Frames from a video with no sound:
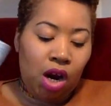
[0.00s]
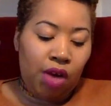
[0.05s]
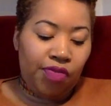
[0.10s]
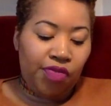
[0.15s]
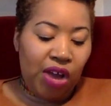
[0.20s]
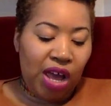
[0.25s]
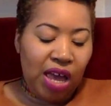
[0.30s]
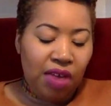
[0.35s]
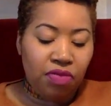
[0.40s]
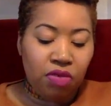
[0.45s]

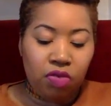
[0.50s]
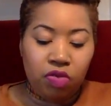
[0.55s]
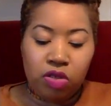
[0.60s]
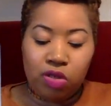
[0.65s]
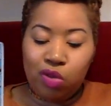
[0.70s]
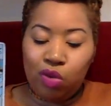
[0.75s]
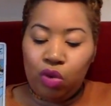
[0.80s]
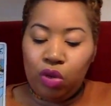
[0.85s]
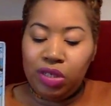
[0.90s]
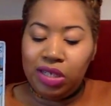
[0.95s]
Five of
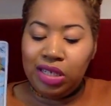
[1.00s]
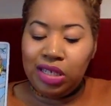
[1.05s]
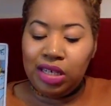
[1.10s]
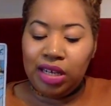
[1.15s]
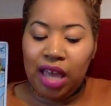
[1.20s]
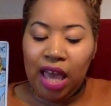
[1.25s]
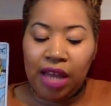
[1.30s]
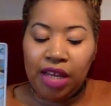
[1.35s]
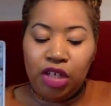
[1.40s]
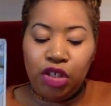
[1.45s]
Swords is an
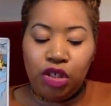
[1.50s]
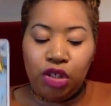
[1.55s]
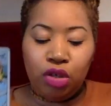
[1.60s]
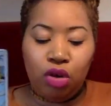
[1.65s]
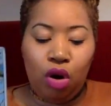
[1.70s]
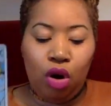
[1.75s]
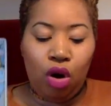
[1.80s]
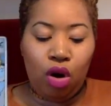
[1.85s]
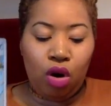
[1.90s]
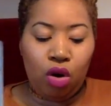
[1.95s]
energy
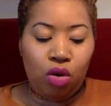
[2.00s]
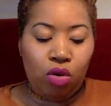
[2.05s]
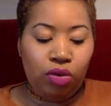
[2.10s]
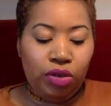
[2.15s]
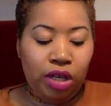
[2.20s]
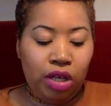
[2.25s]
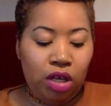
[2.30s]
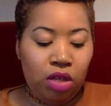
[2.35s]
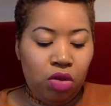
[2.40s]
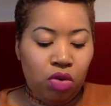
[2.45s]
you're
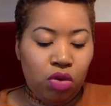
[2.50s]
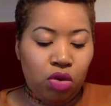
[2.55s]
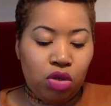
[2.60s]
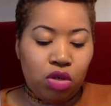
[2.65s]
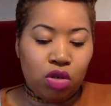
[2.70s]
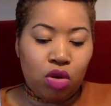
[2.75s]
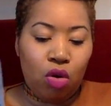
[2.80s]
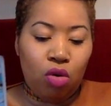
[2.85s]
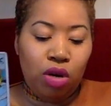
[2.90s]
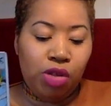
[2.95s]
holding in your
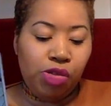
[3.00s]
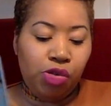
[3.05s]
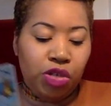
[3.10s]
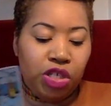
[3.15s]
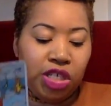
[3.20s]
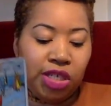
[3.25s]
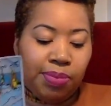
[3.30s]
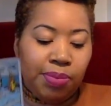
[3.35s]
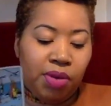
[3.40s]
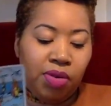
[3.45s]
soul and your
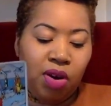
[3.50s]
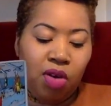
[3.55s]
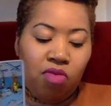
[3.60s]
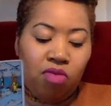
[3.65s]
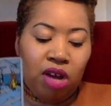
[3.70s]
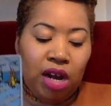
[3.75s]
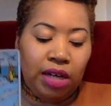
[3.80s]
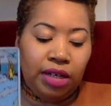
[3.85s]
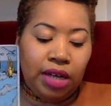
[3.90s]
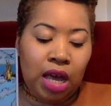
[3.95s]
spirit
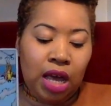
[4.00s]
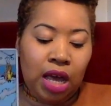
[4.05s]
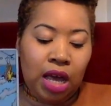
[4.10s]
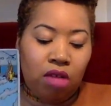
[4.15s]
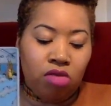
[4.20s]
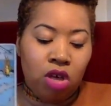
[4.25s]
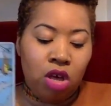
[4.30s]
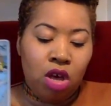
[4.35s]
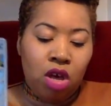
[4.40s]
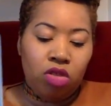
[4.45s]
right now.